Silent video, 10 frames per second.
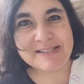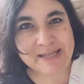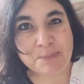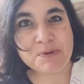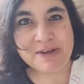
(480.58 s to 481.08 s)

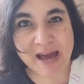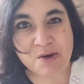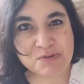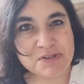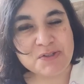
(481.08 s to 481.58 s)
separate
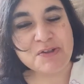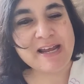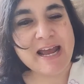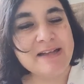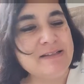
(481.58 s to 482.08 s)
house. So they
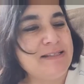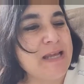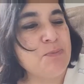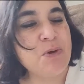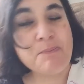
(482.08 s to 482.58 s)
had a
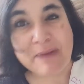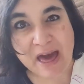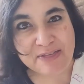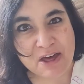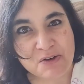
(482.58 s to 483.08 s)
separate
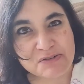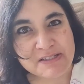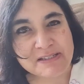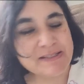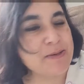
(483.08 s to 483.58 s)
bathhouse,
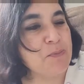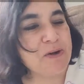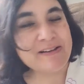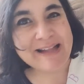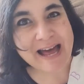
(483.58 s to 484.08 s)

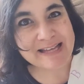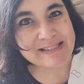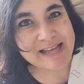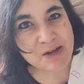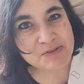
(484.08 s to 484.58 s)
separate
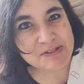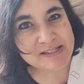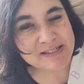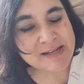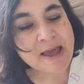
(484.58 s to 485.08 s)
class
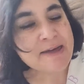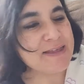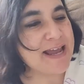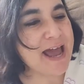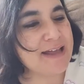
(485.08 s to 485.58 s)
houses.
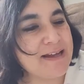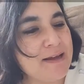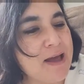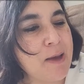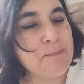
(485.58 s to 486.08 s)
They had
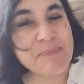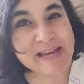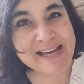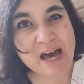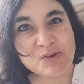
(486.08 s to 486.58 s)
a
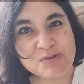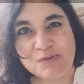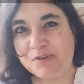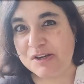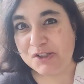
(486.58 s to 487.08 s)
big house
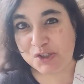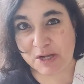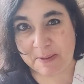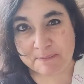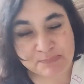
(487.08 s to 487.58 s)
for a
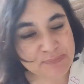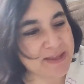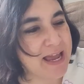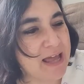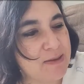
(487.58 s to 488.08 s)
gym.
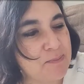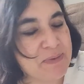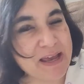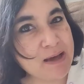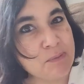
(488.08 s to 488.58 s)
They had a
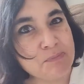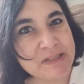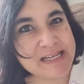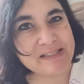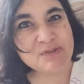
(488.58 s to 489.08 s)
big
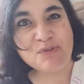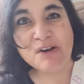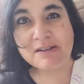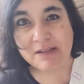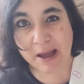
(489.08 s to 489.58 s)
place for
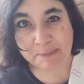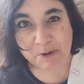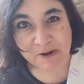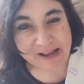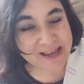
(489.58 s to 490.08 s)
a
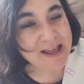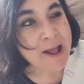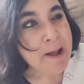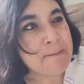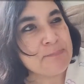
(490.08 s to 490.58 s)
library.
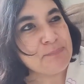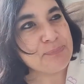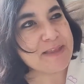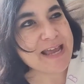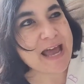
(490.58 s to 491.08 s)

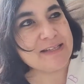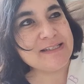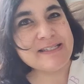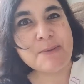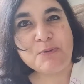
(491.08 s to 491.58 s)
They had a
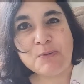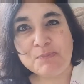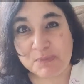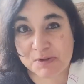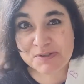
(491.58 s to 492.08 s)
separate
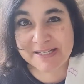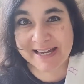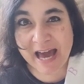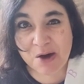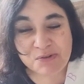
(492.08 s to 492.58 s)
music
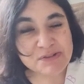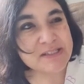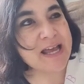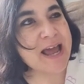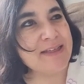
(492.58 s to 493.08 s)

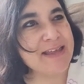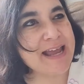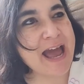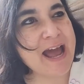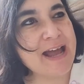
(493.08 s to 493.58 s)
house. And they
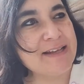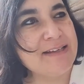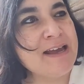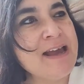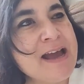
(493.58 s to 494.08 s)
had
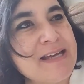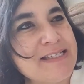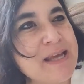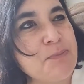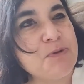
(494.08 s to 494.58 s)
a
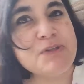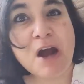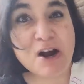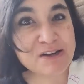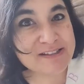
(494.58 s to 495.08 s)
separate
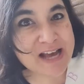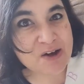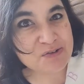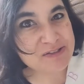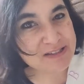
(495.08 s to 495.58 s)
art
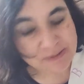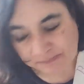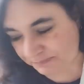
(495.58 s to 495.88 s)
house.